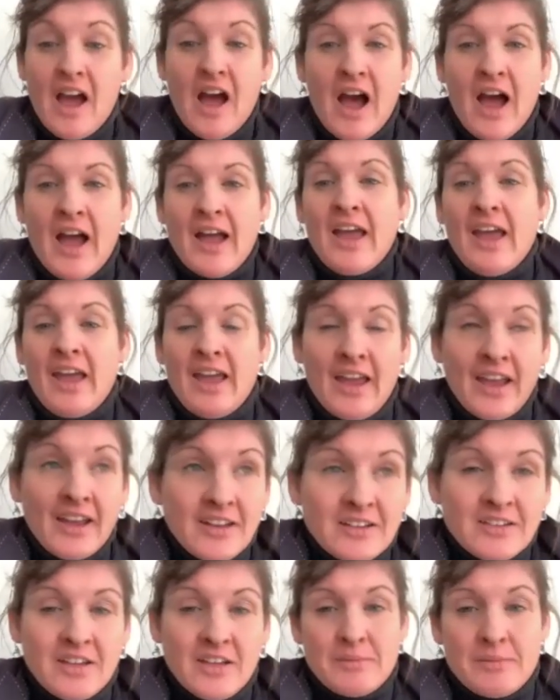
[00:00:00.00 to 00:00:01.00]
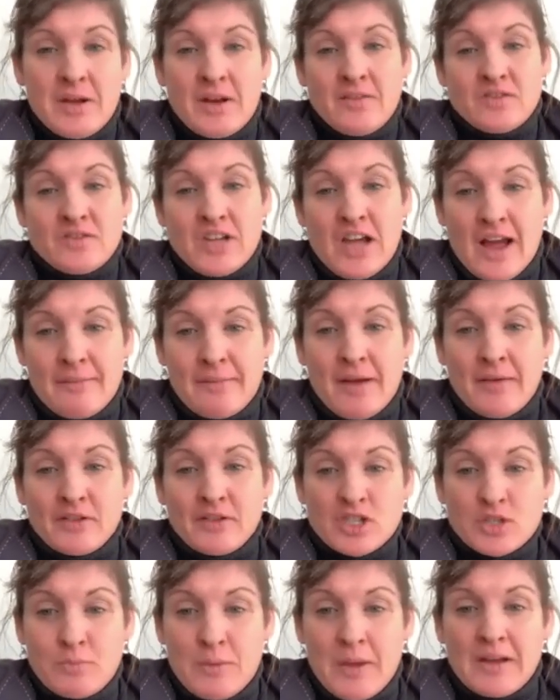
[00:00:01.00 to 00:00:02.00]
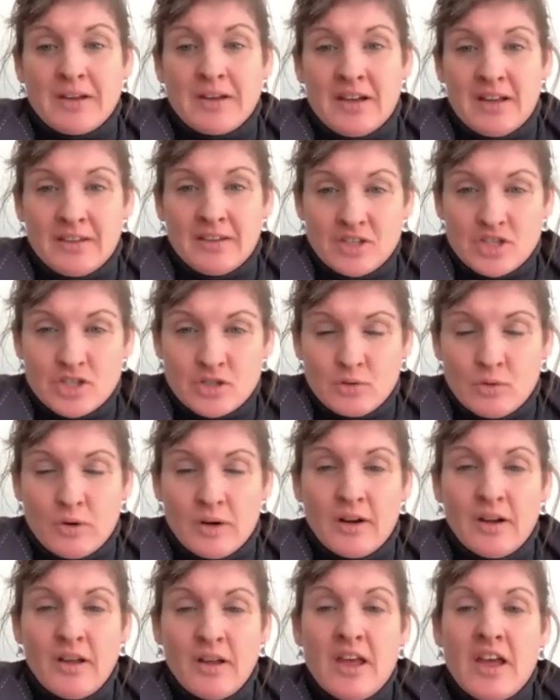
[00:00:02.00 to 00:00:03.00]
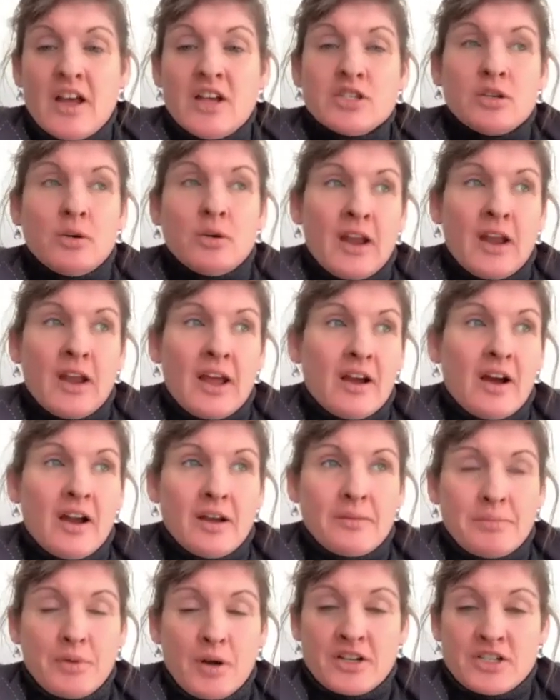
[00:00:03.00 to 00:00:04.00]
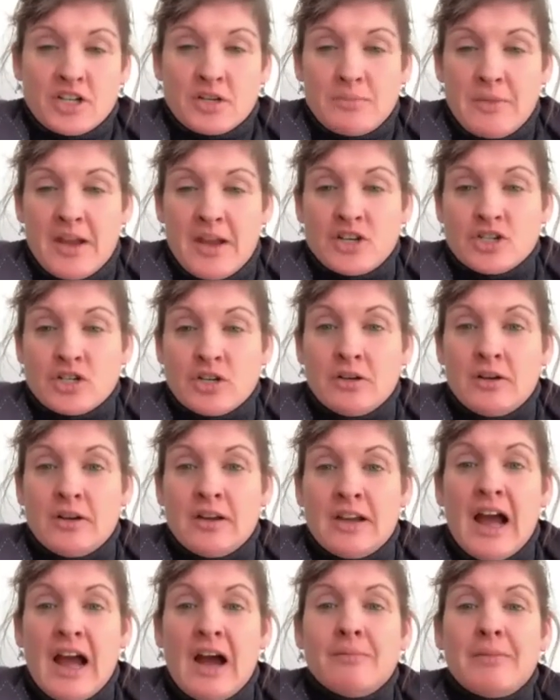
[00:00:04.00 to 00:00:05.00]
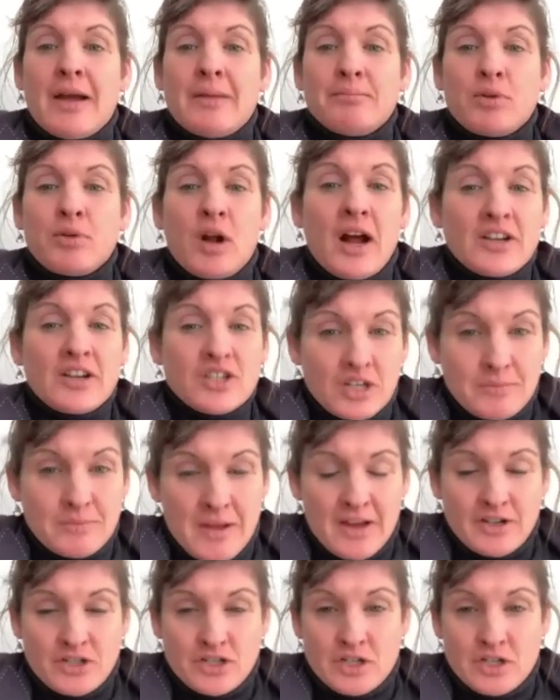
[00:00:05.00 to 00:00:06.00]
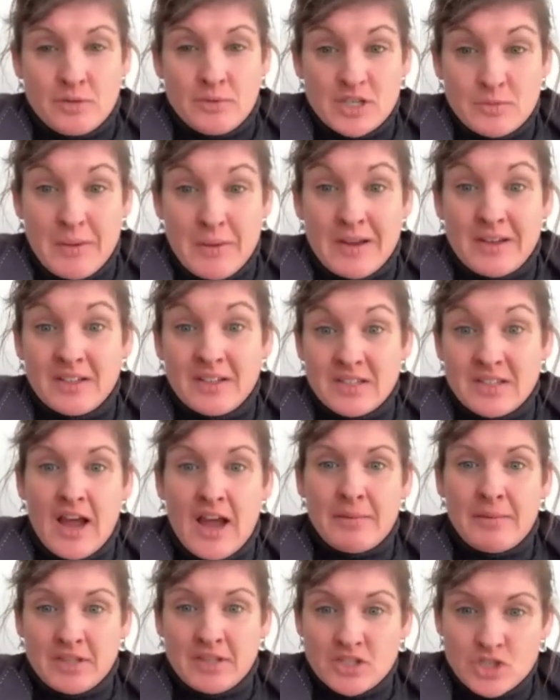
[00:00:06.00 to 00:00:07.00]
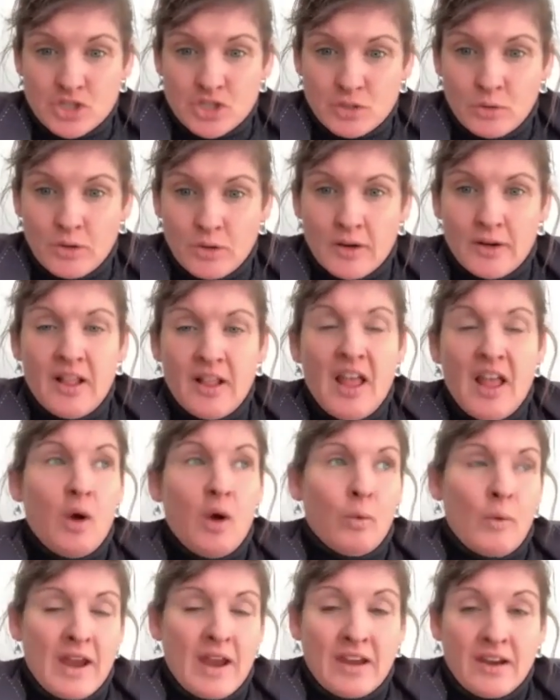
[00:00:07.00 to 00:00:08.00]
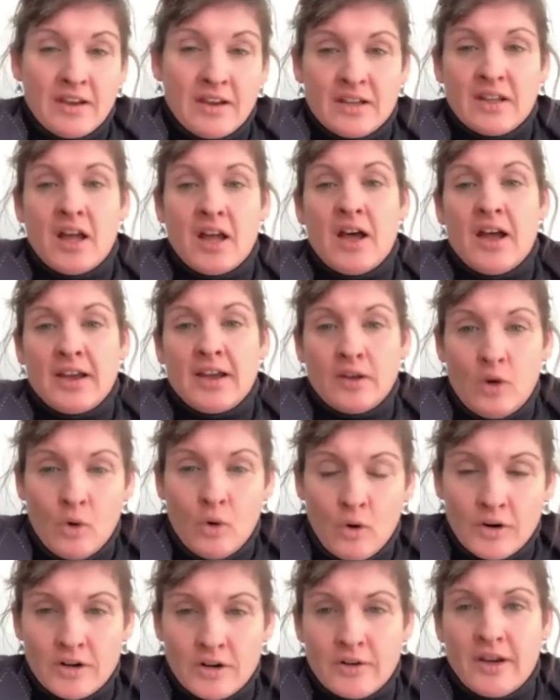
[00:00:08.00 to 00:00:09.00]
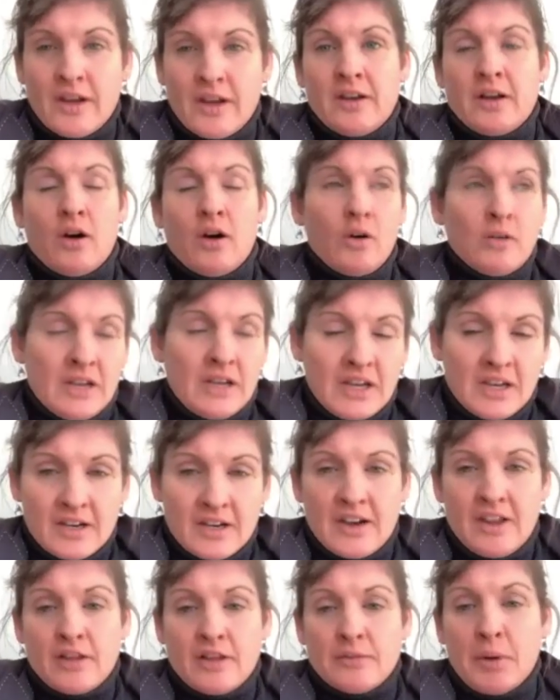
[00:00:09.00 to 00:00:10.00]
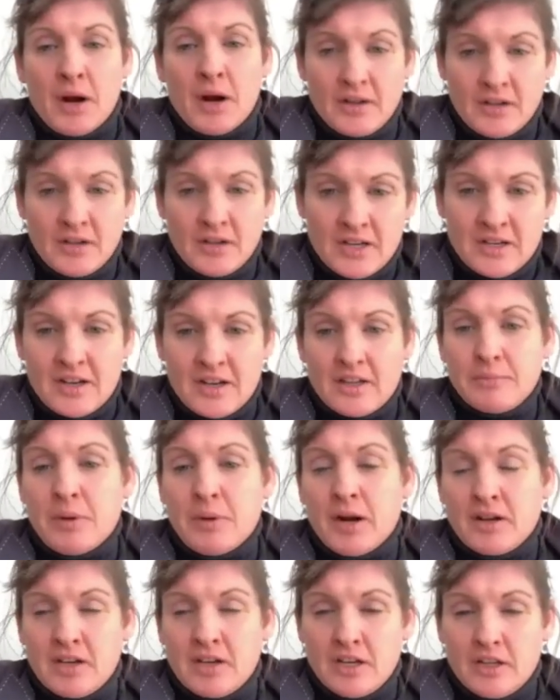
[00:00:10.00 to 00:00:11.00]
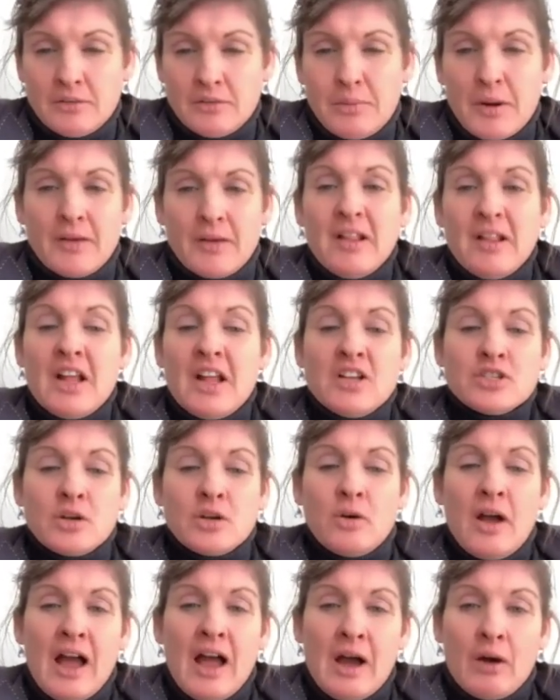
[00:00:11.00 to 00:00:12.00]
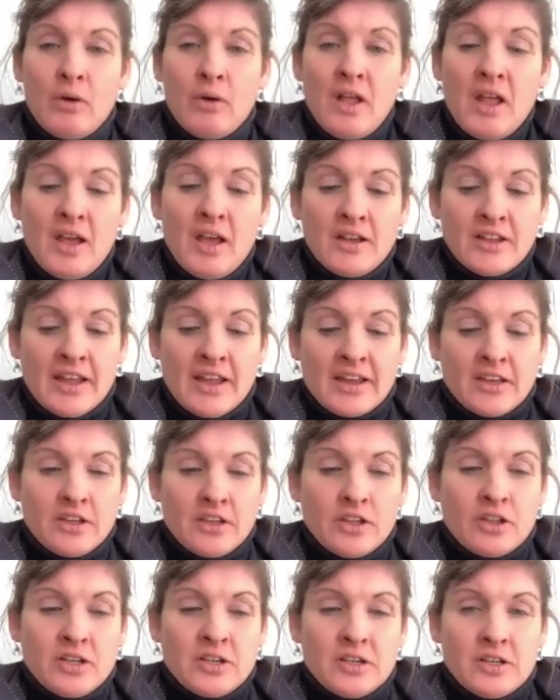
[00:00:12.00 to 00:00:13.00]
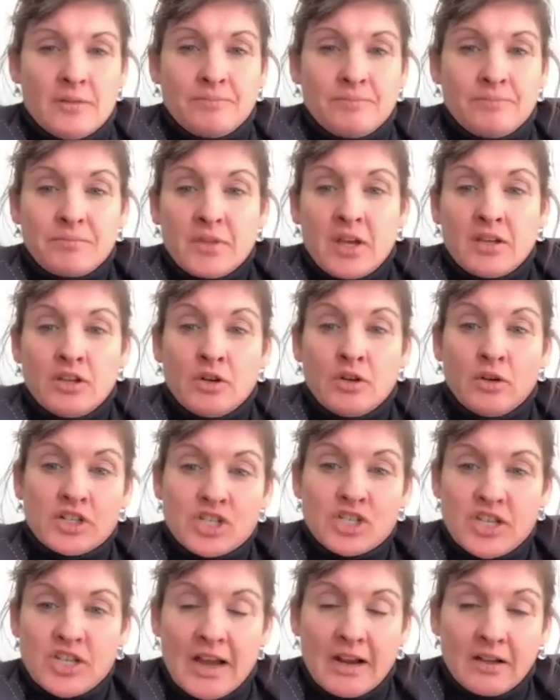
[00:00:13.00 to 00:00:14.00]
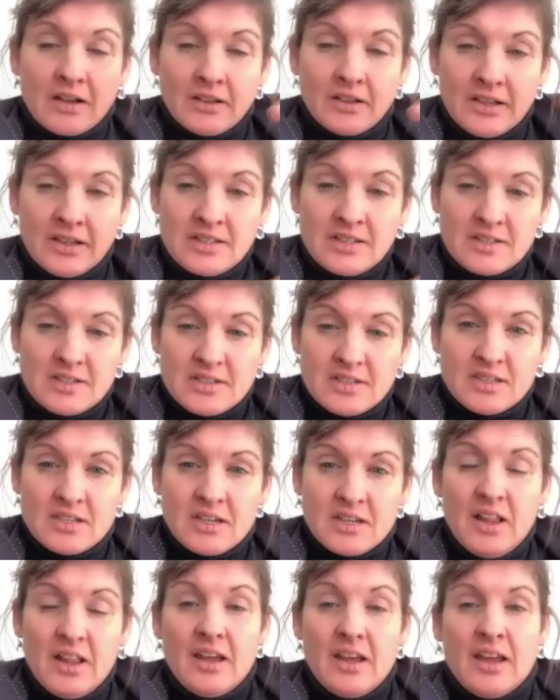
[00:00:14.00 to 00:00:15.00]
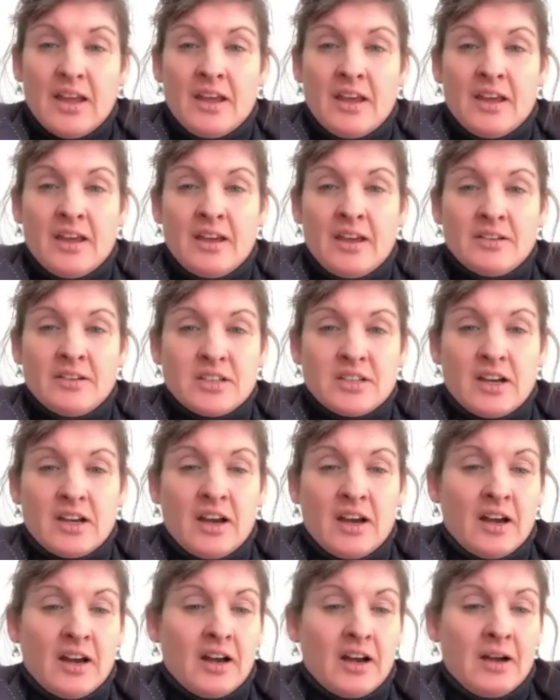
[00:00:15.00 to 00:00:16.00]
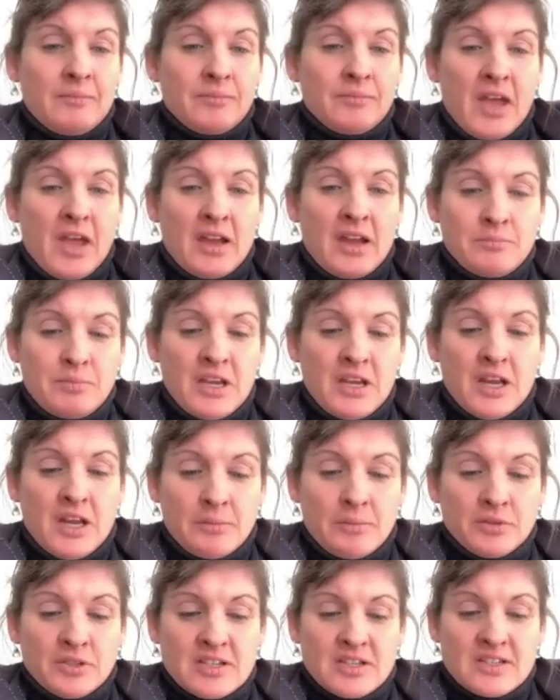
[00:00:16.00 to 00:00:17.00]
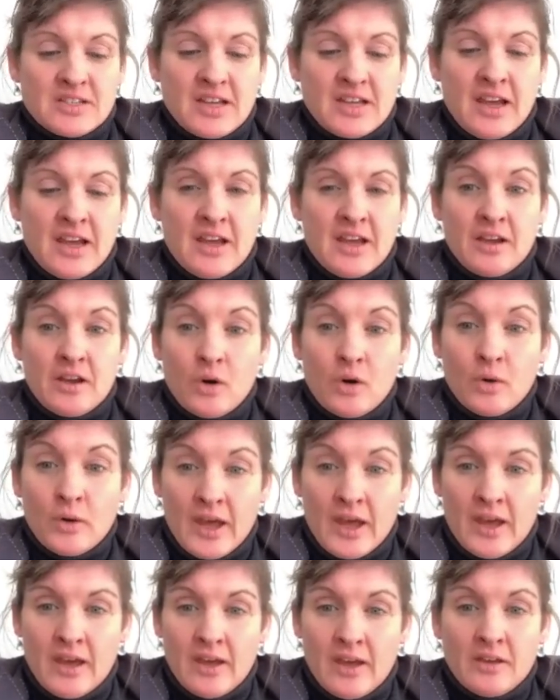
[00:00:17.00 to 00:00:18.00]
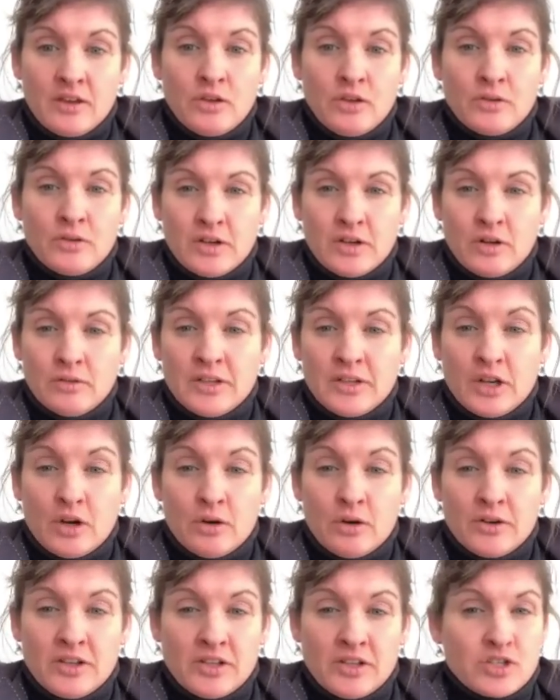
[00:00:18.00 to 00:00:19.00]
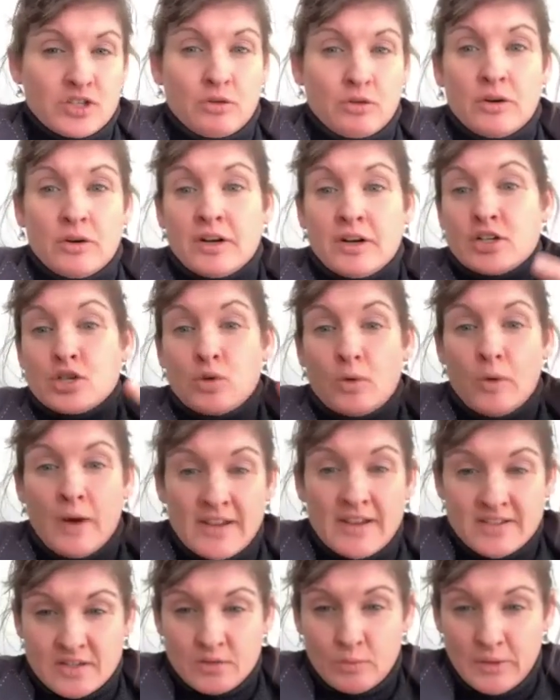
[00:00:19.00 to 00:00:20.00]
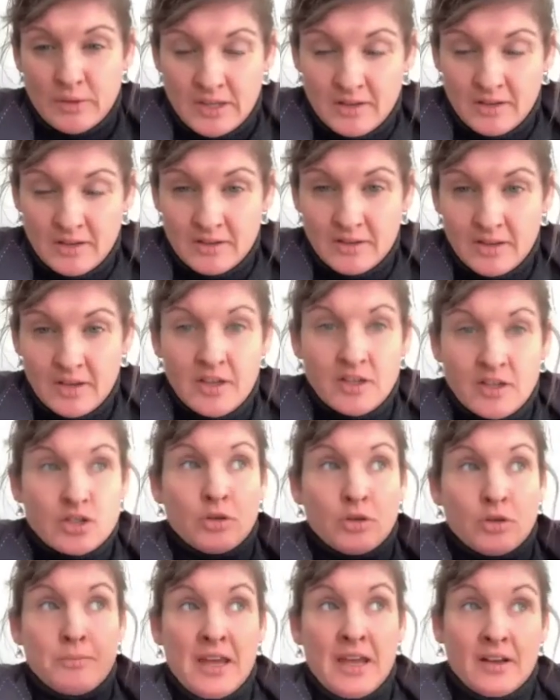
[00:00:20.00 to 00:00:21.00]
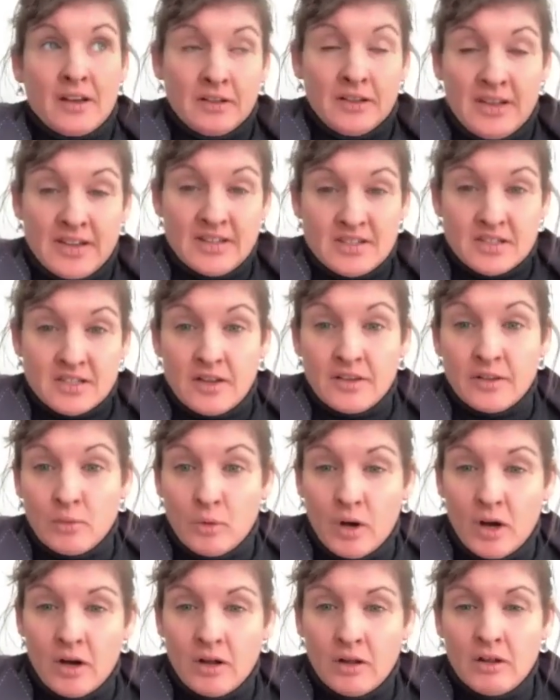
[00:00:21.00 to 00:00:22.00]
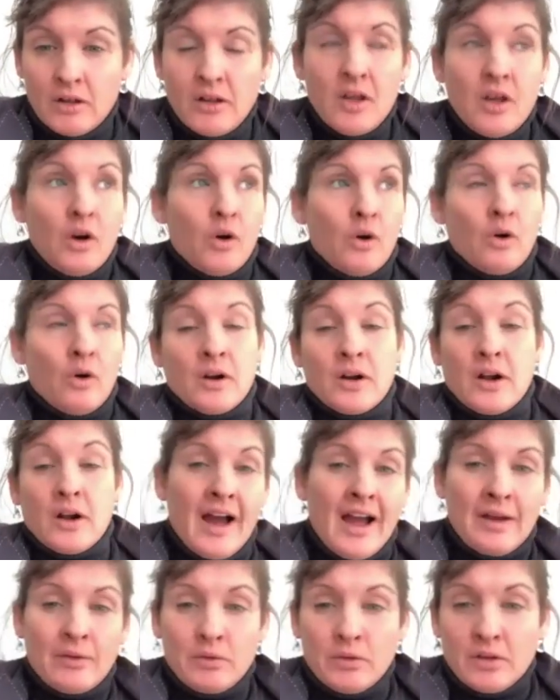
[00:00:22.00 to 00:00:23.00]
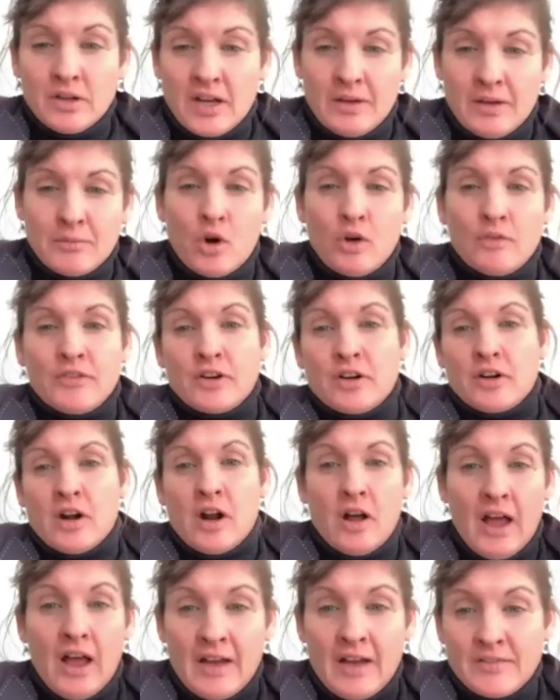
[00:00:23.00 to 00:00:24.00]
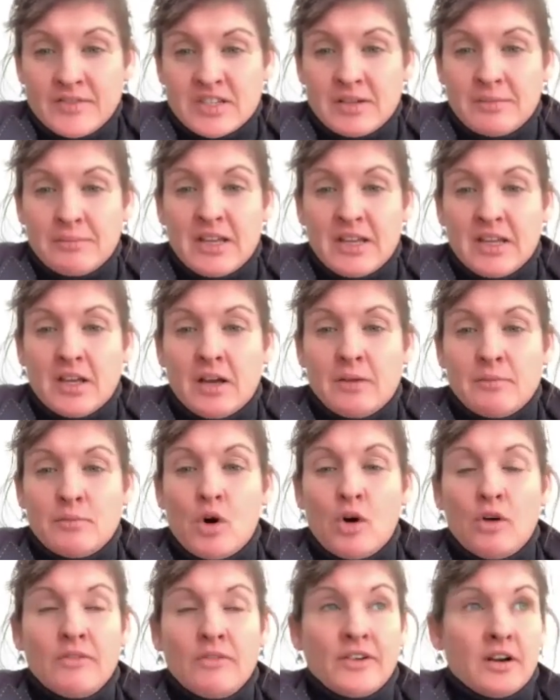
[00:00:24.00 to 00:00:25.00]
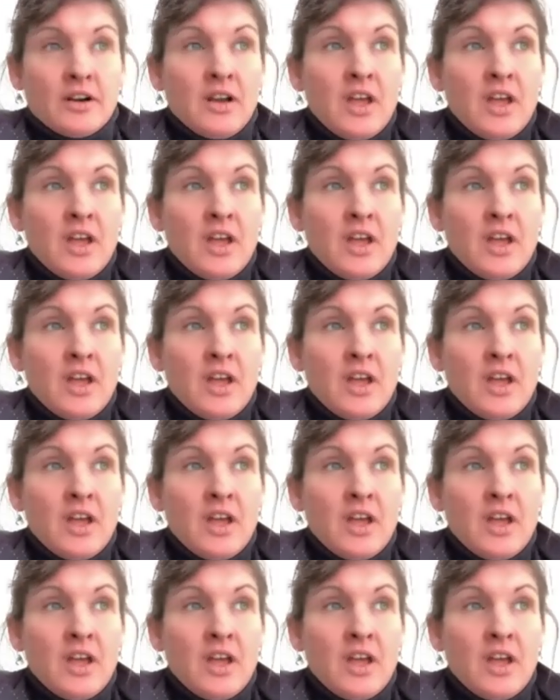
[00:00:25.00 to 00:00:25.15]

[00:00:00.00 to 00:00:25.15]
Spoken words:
I hated the amount of time I was spending at the store. So when I got a project manager, now my project manager was spending time at the store, waiting in line, ordering, needed another part, needed another part, needed another part. So how, your checklists and being able to say, okay, you can only go to the store twice a week. So make a list on the wall, or I will come over, or I'll have somebody come over,